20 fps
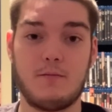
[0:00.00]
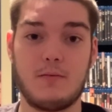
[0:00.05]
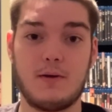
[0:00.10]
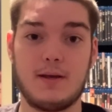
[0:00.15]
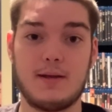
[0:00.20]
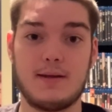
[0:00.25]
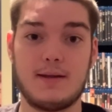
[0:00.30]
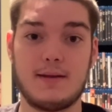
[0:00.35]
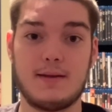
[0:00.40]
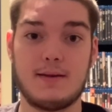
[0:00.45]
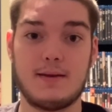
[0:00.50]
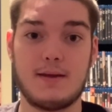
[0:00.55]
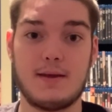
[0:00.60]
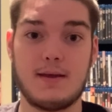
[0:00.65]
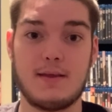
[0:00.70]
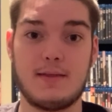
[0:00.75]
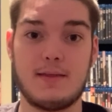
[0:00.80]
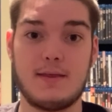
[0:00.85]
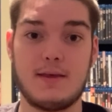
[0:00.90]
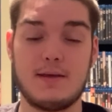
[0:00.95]
we didn't
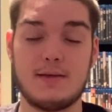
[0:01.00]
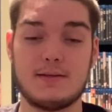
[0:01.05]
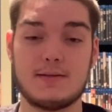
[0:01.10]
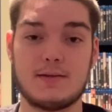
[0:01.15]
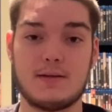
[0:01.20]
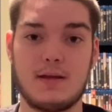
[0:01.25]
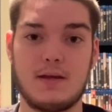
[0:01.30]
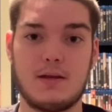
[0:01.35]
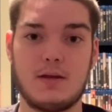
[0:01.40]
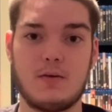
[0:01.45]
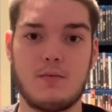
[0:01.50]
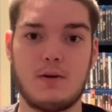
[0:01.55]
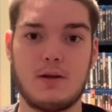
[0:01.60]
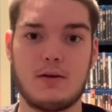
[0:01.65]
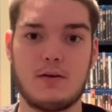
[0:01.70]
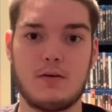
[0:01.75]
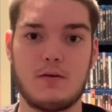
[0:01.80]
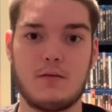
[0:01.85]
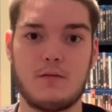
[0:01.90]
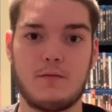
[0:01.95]
get this
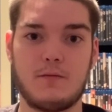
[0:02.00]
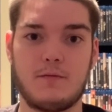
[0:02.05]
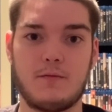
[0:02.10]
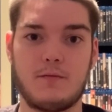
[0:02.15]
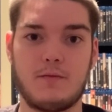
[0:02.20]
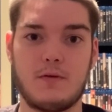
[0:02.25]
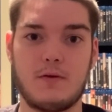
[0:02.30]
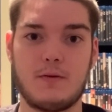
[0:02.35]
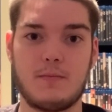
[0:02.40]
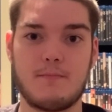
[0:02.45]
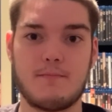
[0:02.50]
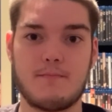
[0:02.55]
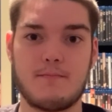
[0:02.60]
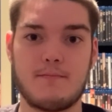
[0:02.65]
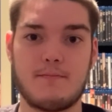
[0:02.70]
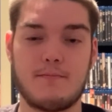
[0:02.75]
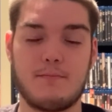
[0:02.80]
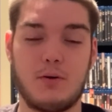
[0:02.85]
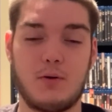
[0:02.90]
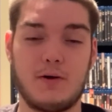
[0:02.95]
innuendo from
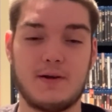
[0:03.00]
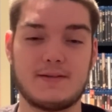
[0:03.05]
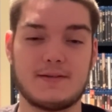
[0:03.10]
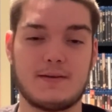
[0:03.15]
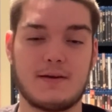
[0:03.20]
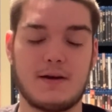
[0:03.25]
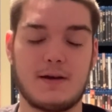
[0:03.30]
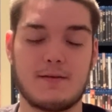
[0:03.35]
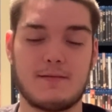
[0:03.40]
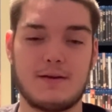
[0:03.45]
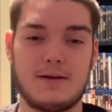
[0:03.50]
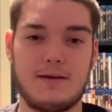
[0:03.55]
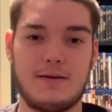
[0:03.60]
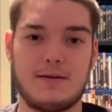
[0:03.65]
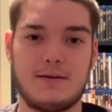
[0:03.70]
Poison Ivy.